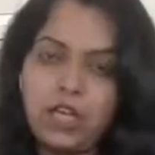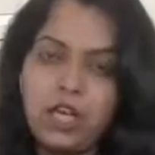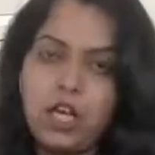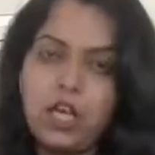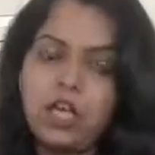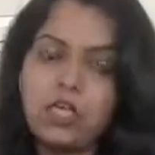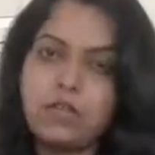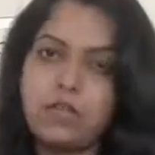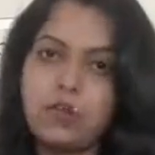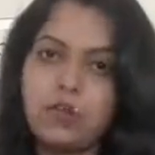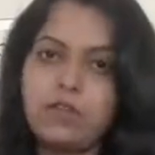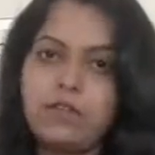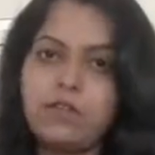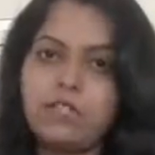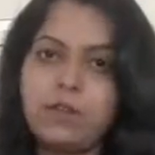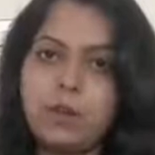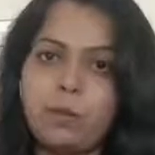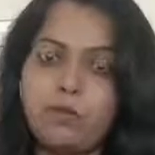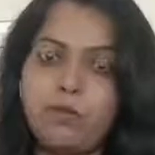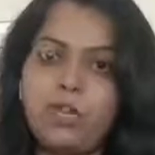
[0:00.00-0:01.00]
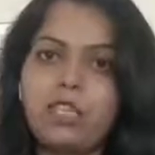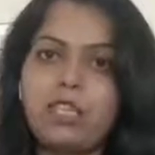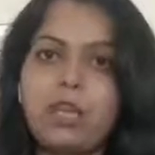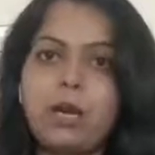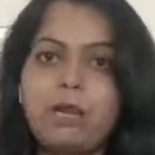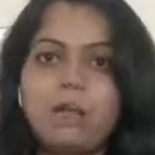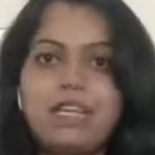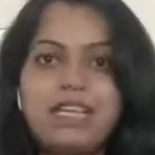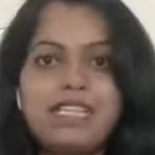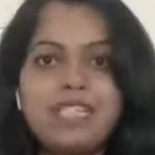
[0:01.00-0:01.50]
So if someone
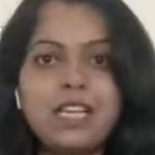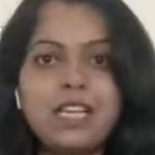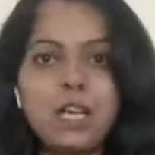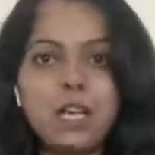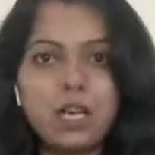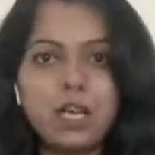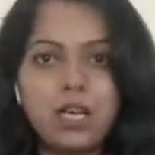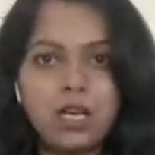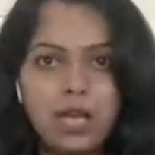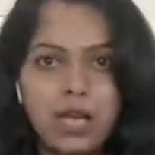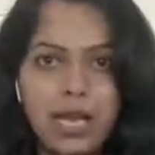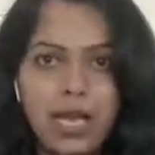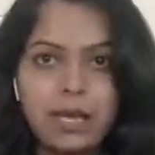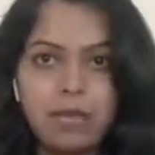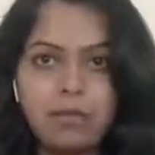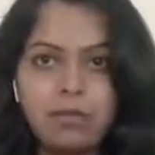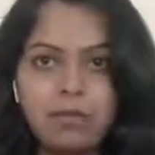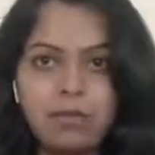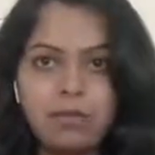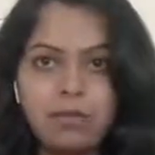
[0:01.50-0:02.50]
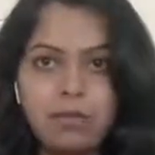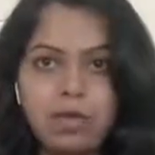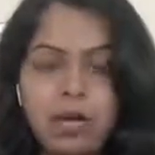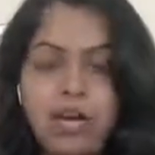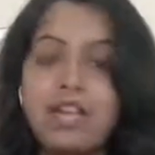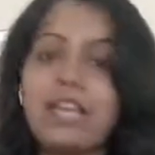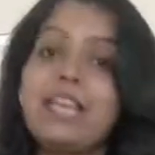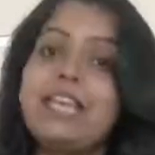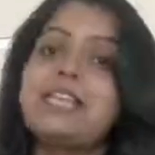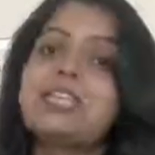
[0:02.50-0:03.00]
commits crime
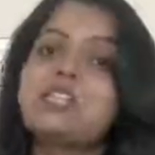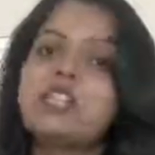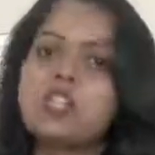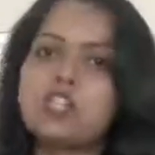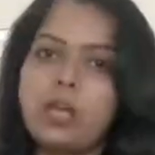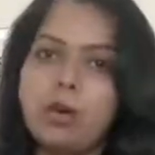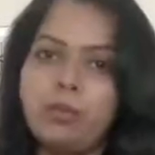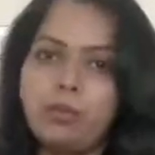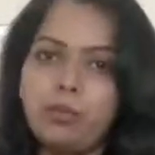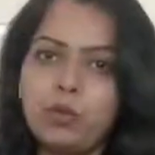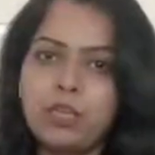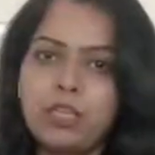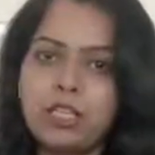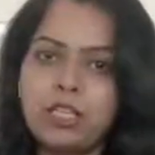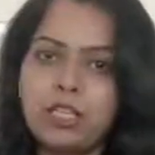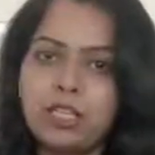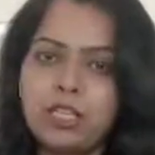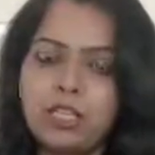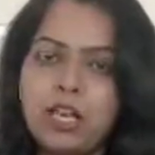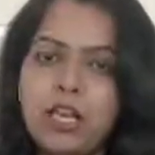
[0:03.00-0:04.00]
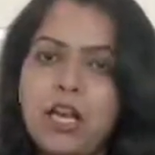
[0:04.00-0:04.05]
against some person,